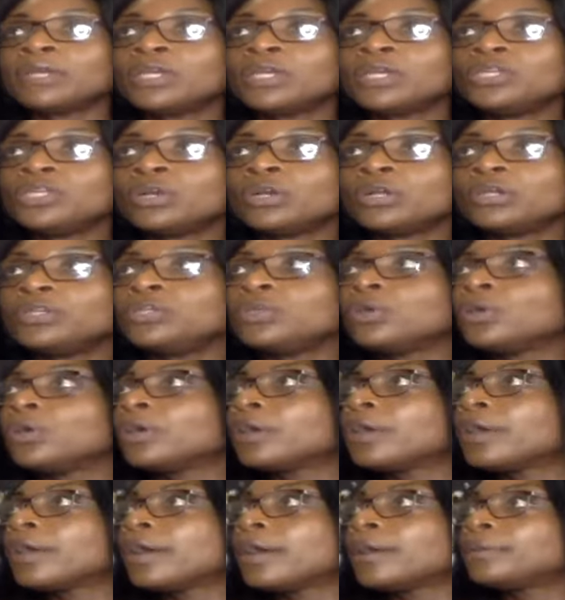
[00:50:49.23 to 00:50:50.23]
Your
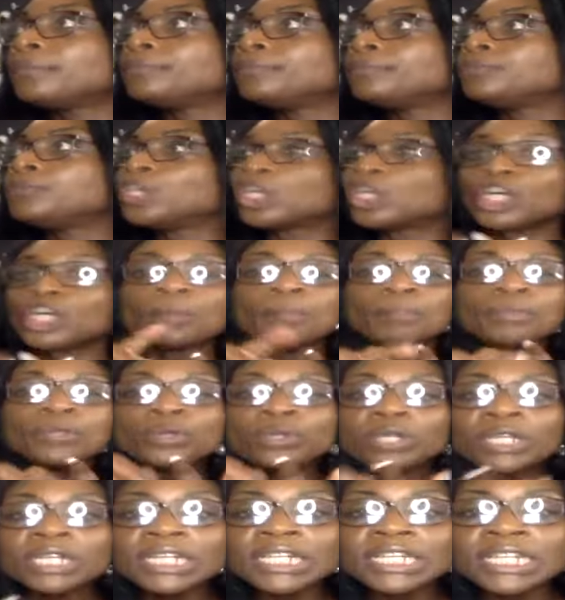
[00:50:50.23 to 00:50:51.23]
your um your
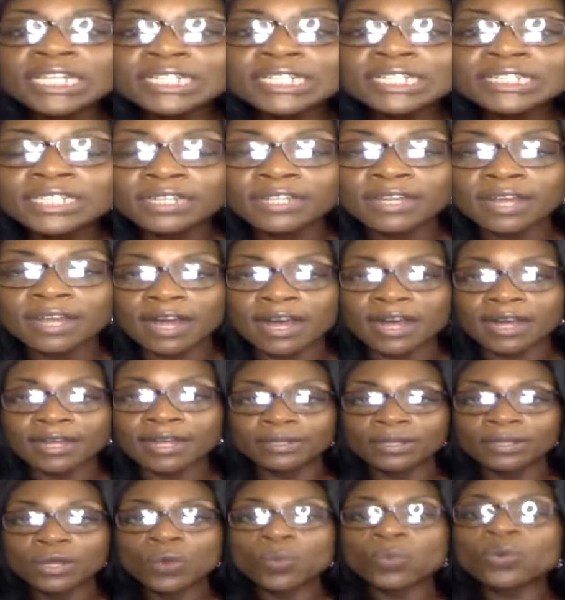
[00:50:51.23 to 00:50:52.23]
community is your God.